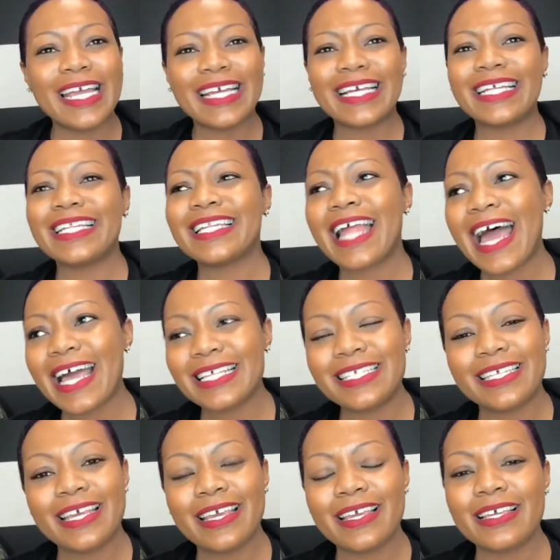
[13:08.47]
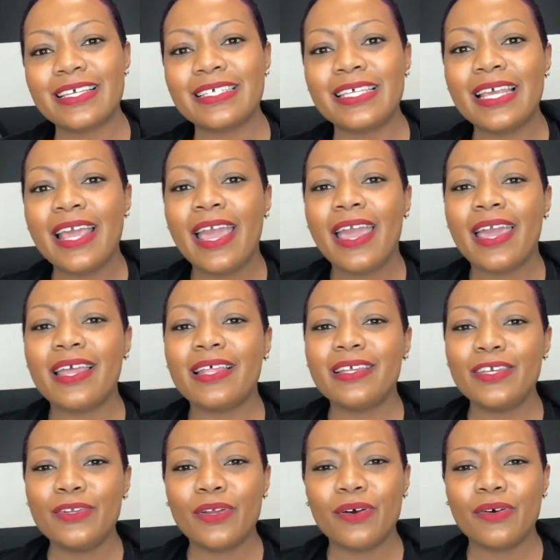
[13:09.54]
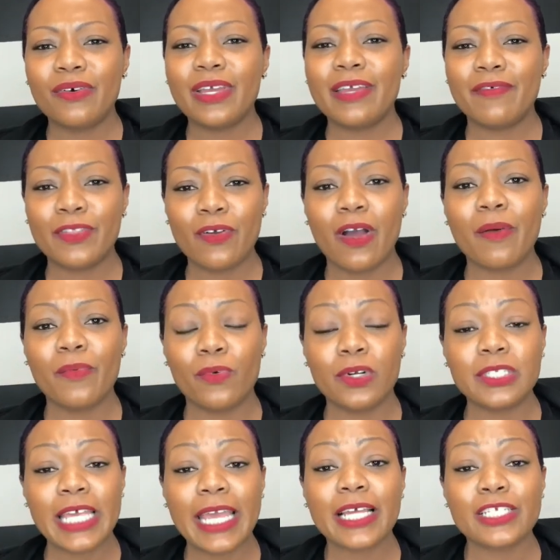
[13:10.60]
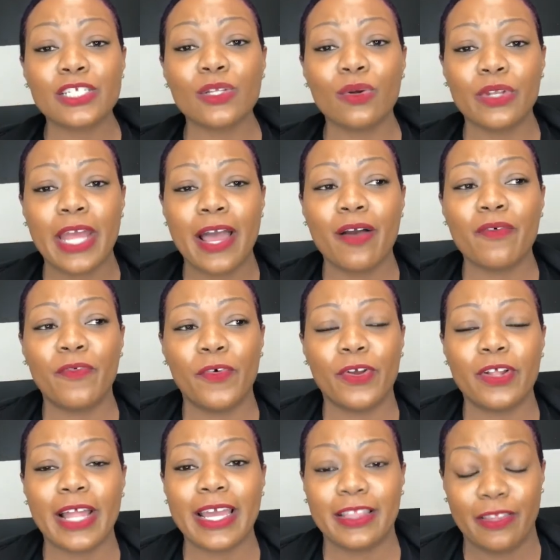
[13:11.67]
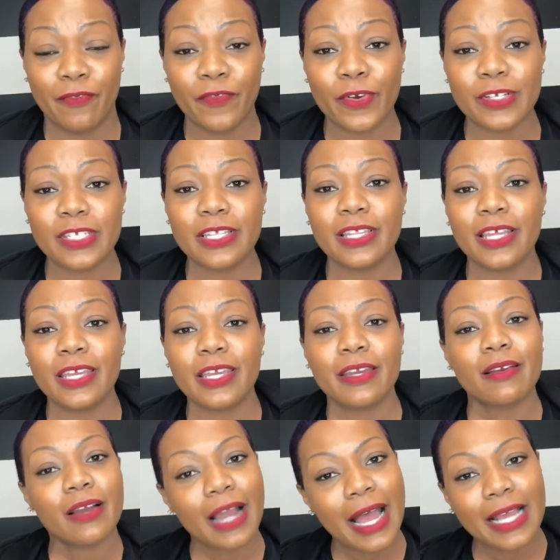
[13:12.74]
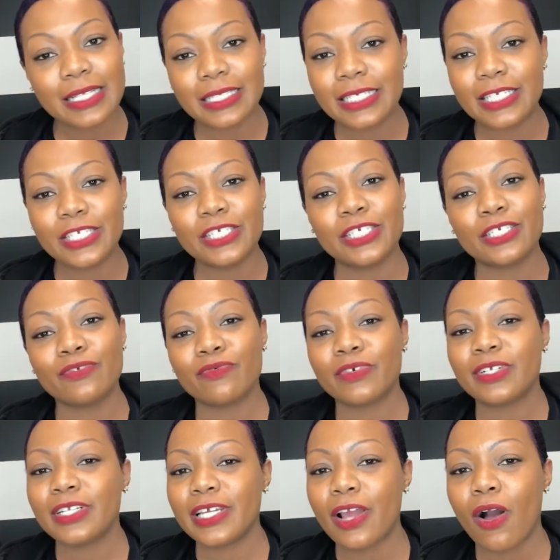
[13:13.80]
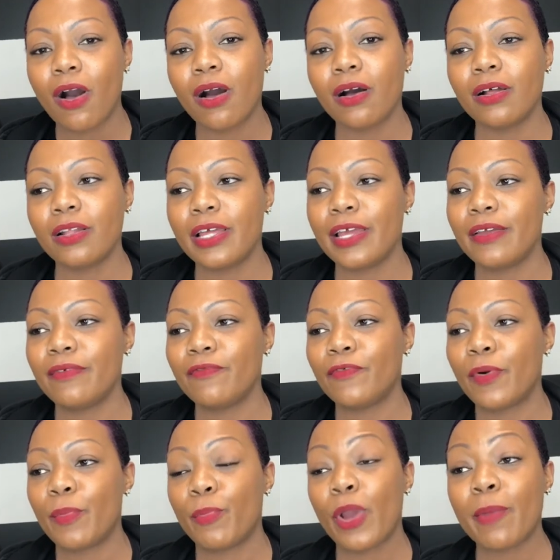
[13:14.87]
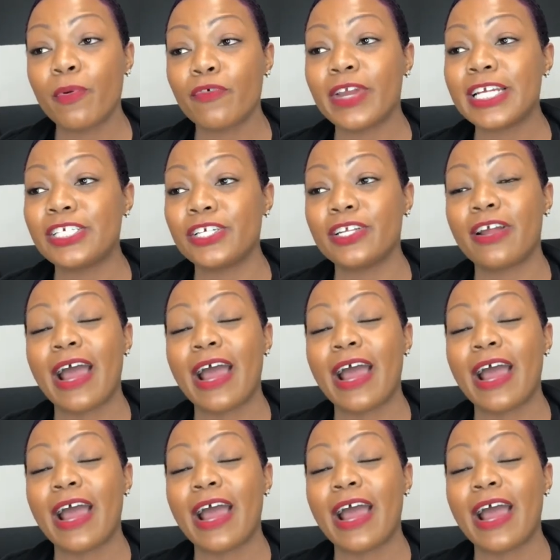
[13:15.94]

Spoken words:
classes, and even though I will take a slow down for like the first of the year, guys, this is just really all in preparation.